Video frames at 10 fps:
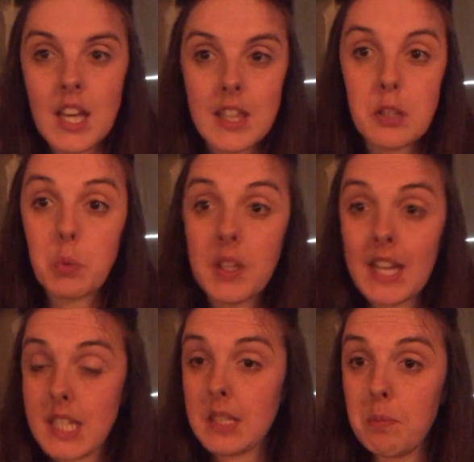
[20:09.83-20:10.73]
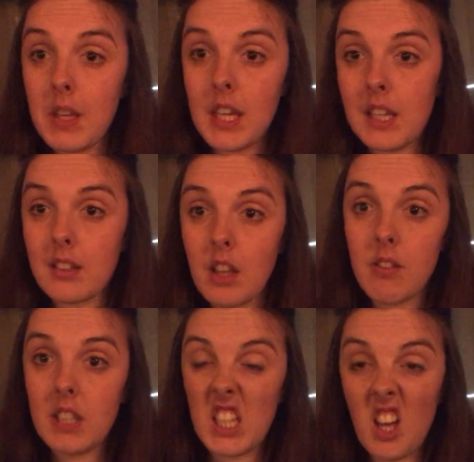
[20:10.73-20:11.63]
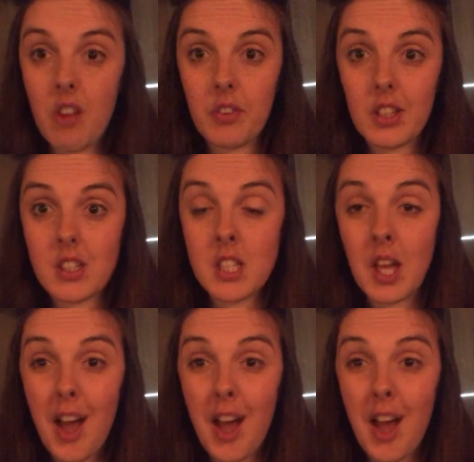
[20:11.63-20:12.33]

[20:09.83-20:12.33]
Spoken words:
This one next to me is currently covered